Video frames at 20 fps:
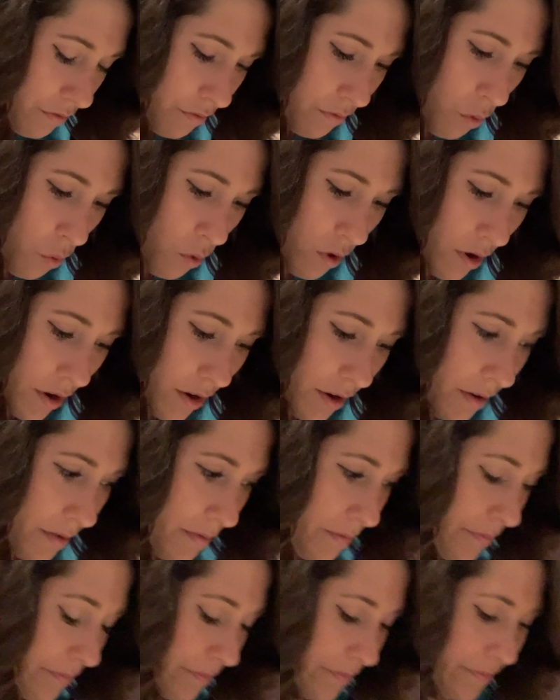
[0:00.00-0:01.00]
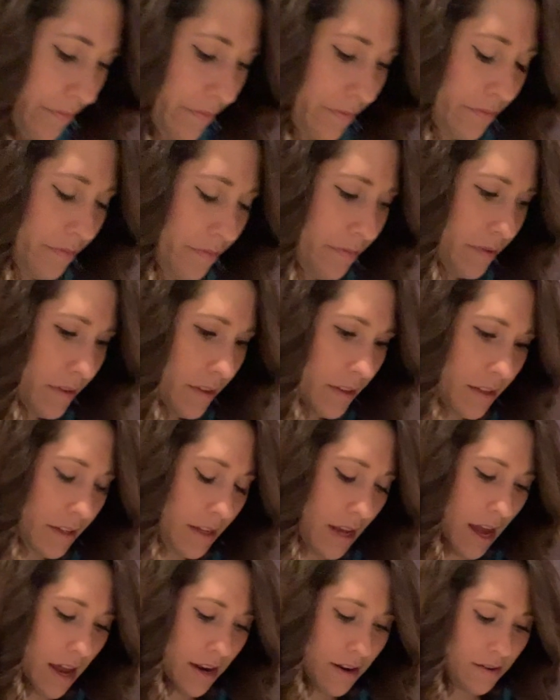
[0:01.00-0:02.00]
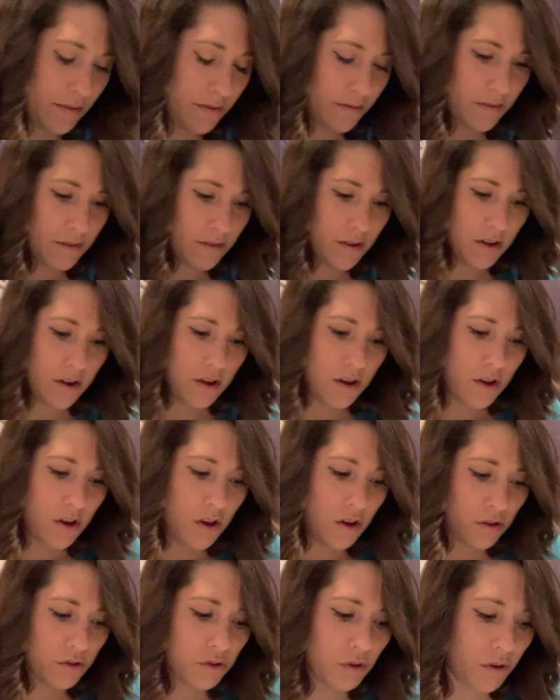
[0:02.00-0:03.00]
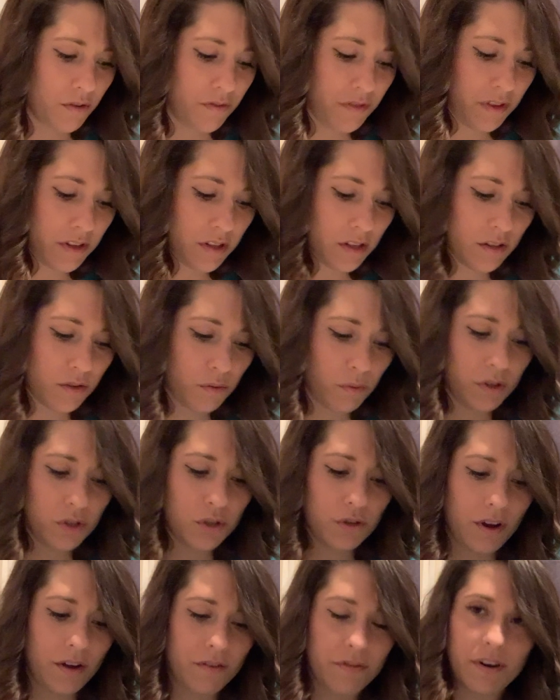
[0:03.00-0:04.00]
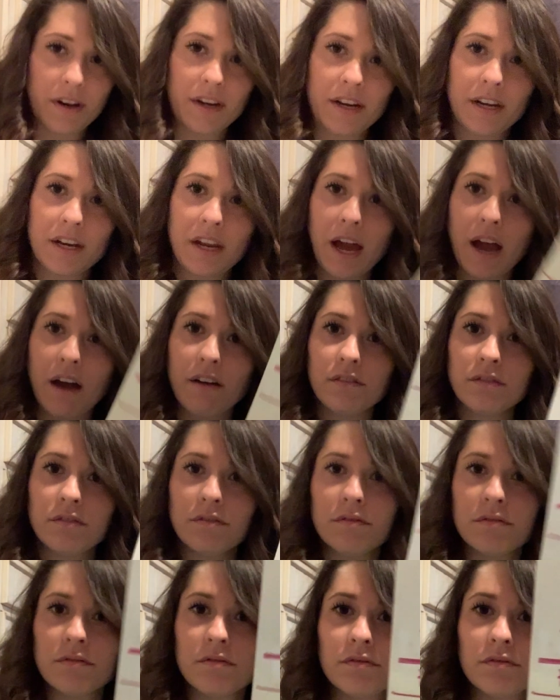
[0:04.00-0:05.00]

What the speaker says: 4, 10. So if this is what you have written down